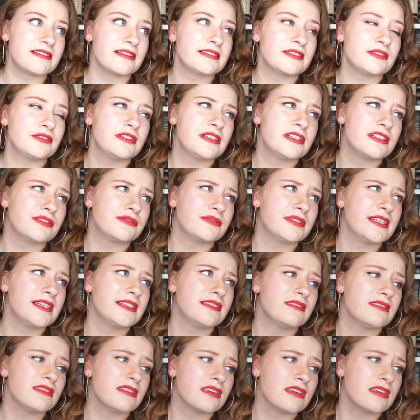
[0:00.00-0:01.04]
I still need to
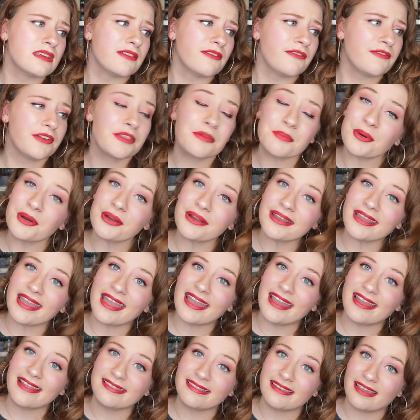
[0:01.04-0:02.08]
read the fifth book
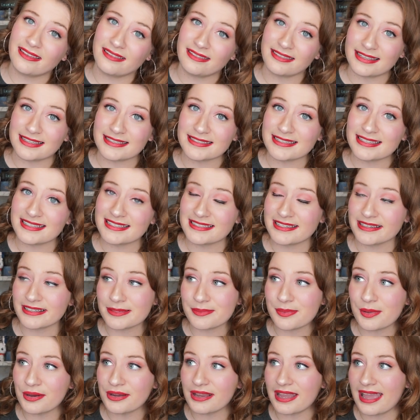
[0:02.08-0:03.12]
and then this
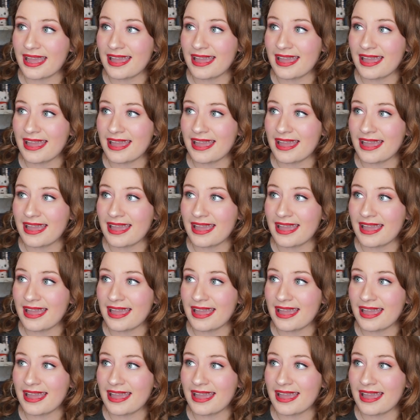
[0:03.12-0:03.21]
sixth book,